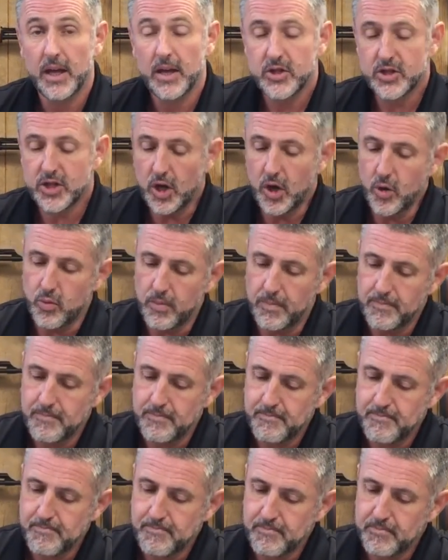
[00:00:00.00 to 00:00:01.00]
So,
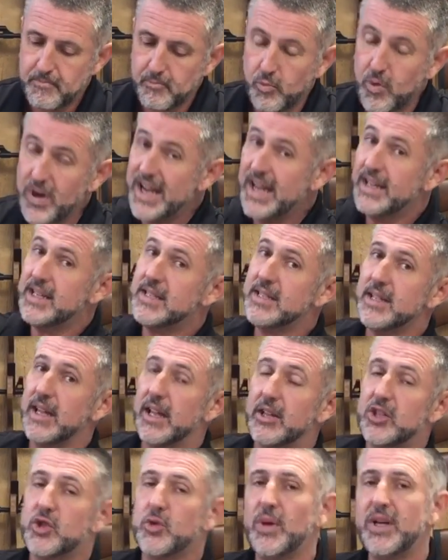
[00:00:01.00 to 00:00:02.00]
weird, isn't
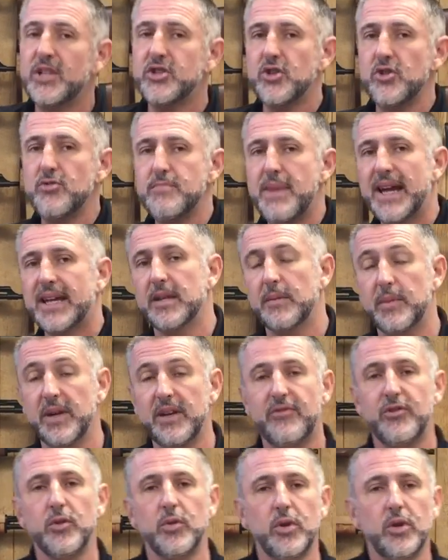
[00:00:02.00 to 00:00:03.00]
it? 22 Magnum.
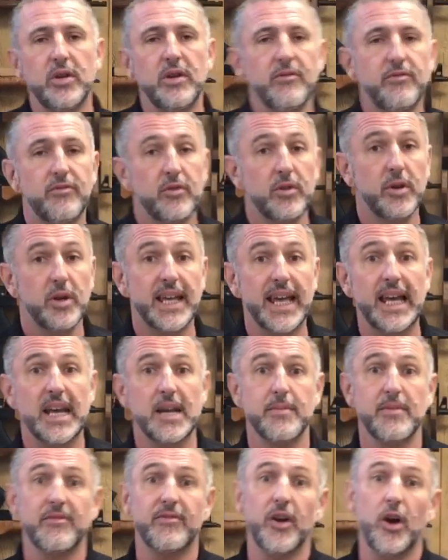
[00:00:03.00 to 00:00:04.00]
If you're looking for a
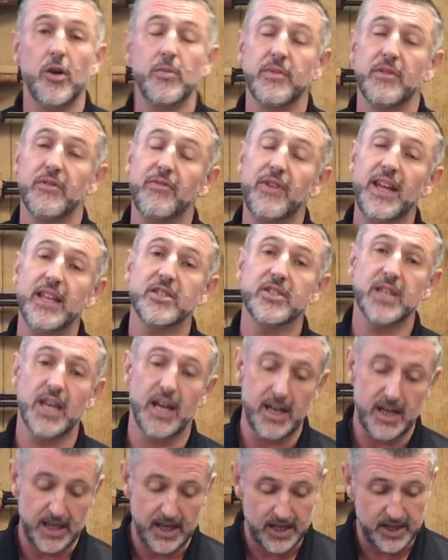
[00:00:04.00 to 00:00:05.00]
caliber for home defence
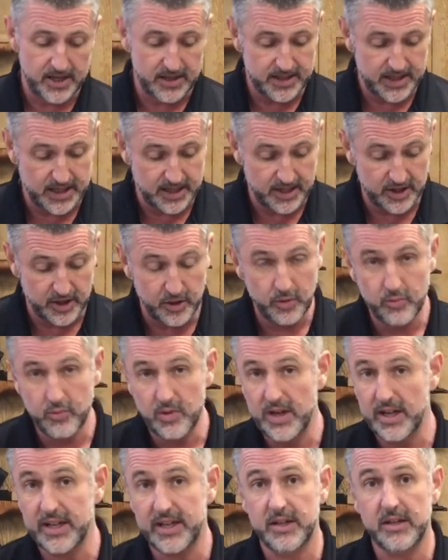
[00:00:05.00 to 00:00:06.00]
uh, and uh, you
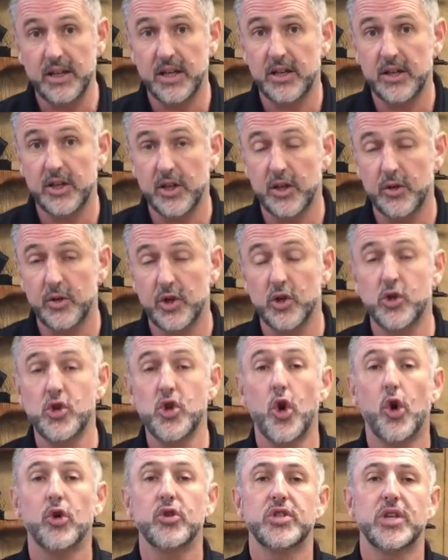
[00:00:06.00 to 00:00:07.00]
really, uh, you know, you're
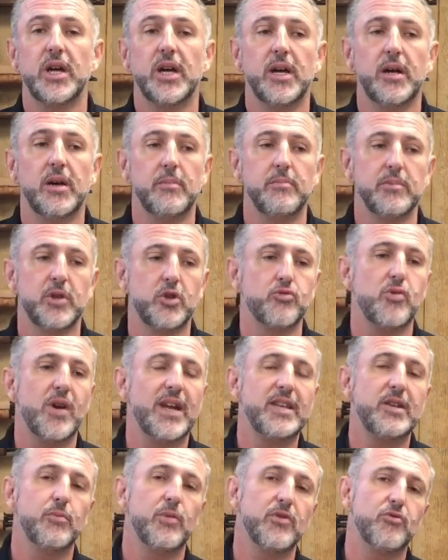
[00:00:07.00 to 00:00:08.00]
not um,
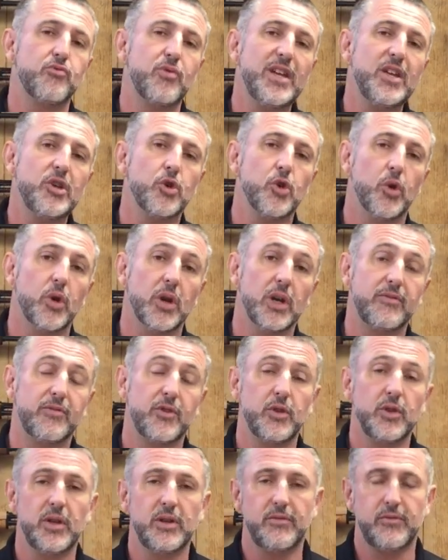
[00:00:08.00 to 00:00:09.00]
great with recoil. If
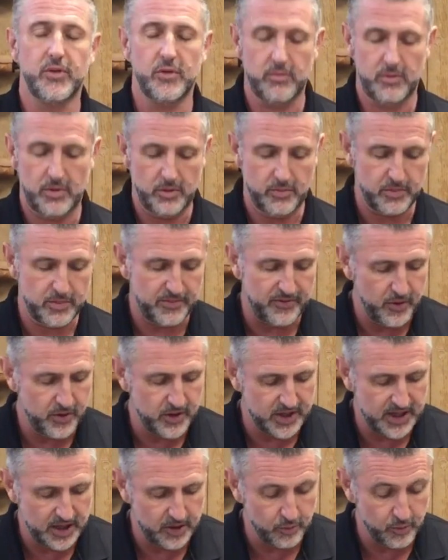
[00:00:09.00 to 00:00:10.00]
you if you, you
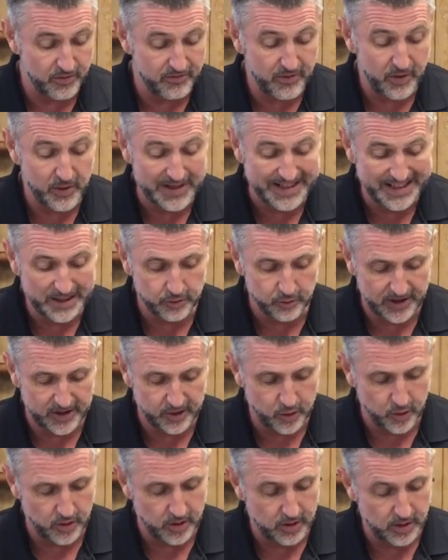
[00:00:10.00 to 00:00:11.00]
prefer a gun with very little
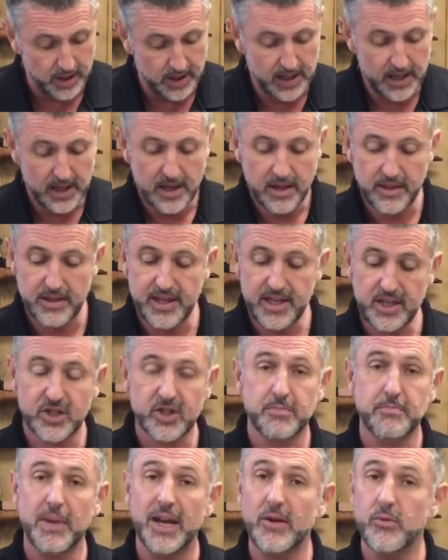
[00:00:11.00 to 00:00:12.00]
recoil,
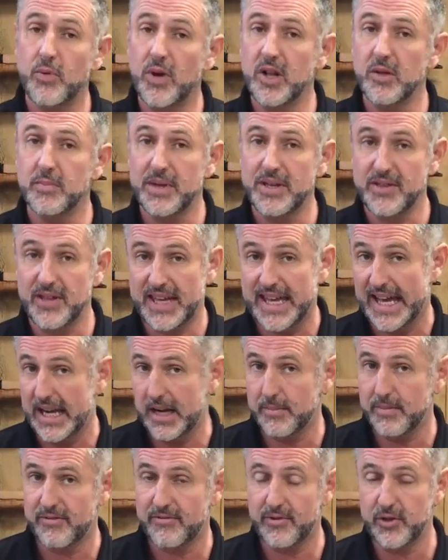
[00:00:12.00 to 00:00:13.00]
this may well be the
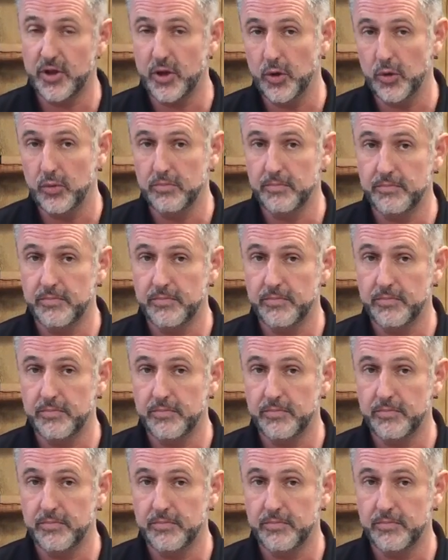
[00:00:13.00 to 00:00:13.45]
caliber for you.